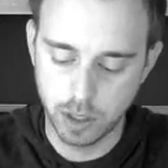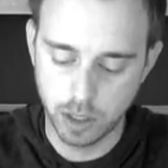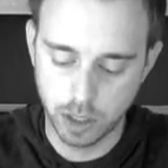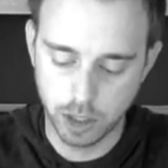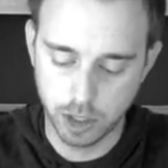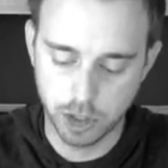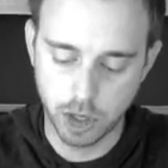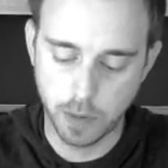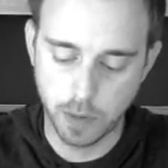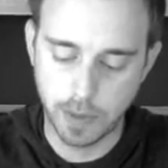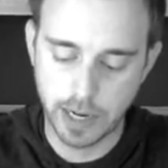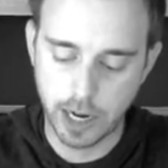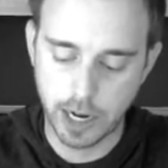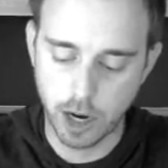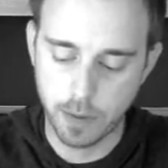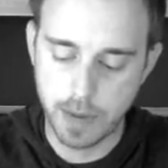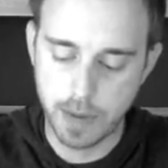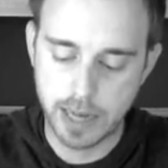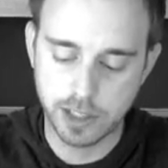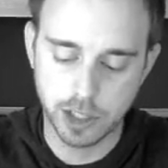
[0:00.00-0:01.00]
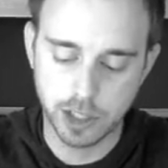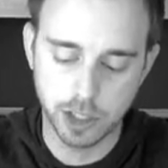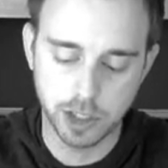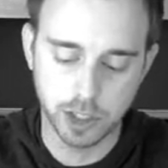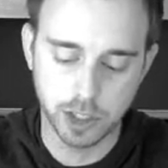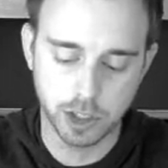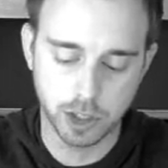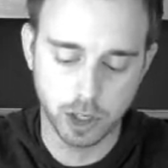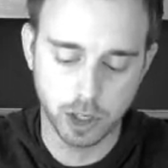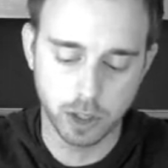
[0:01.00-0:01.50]
show me an error message
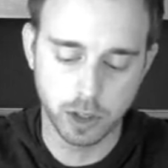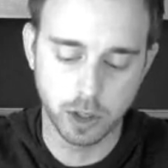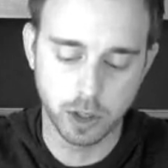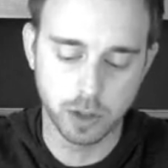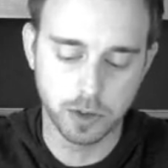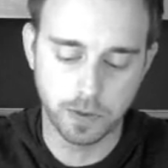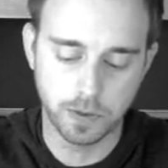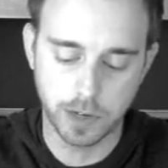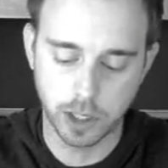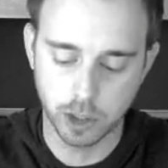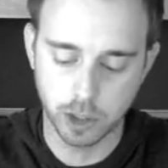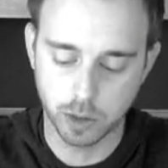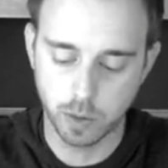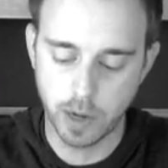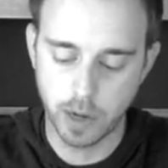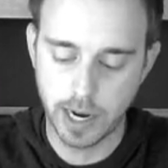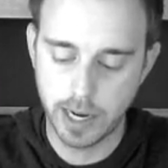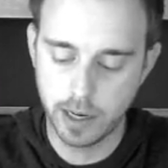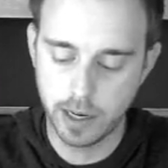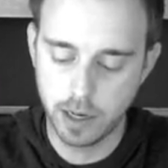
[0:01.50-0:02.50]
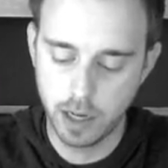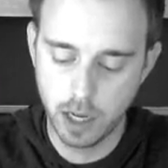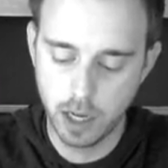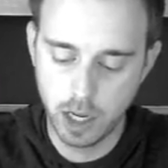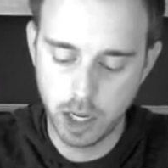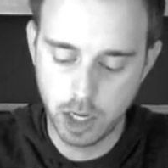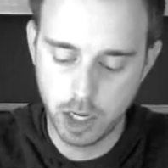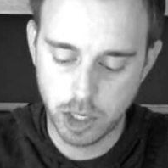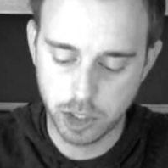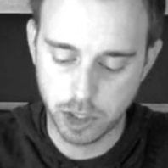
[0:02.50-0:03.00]
and turn those fields red.
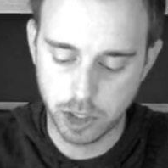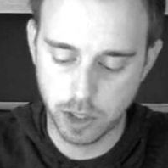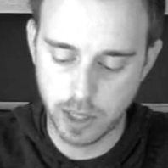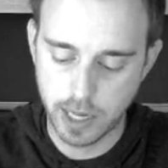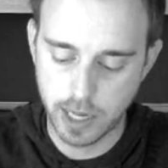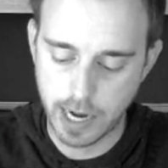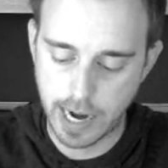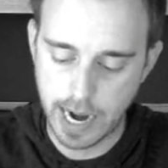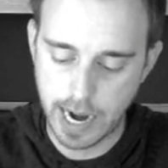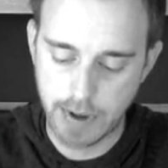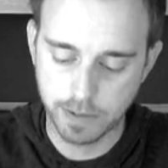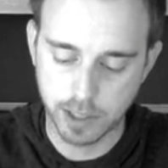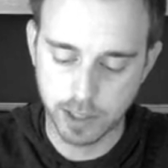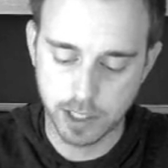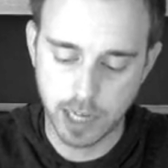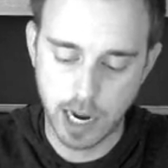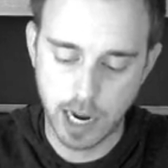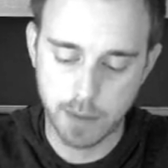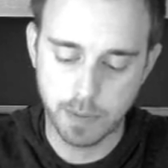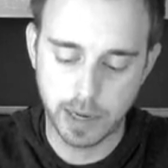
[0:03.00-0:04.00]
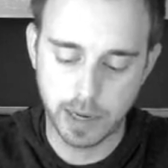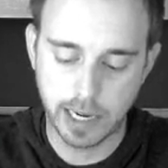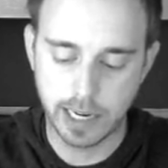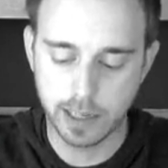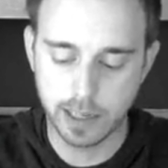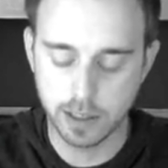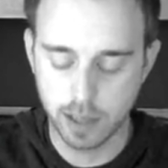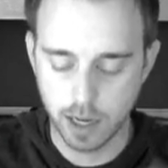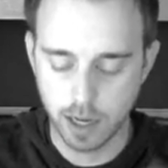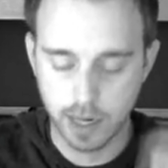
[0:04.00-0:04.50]
So then I have to type in
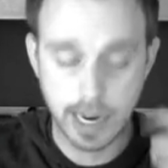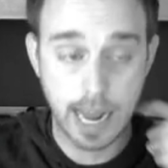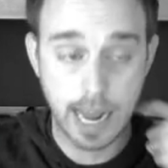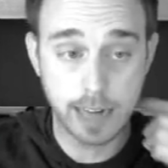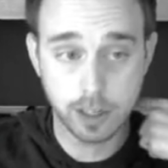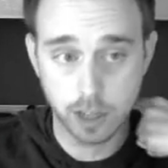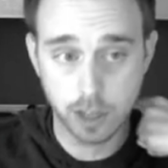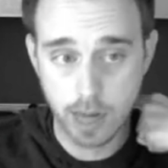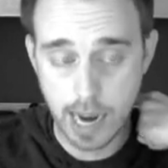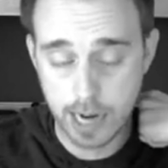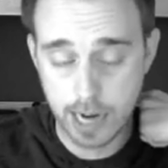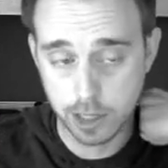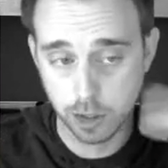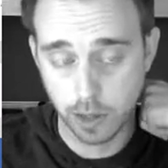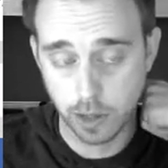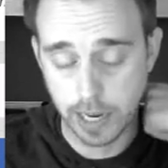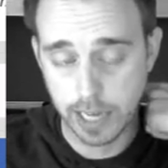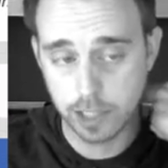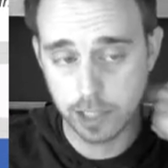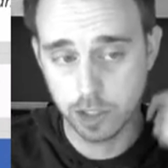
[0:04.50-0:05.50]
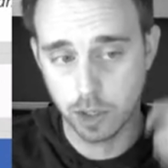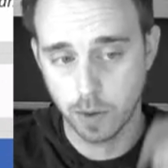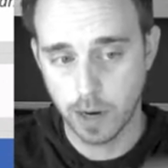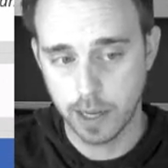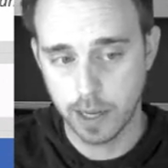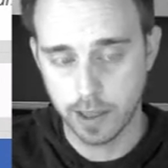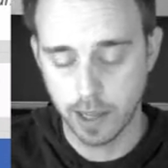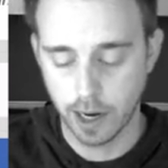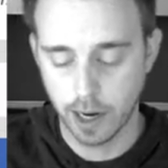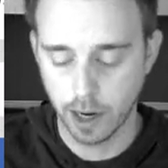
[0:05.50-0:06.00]
an actual answer
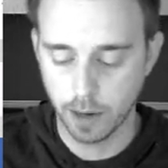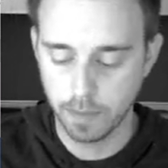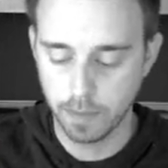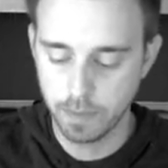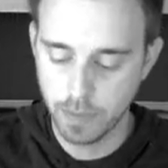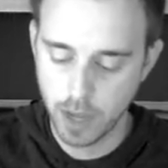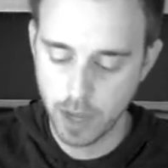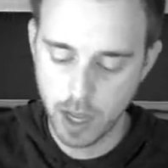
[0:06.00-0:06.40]
right there.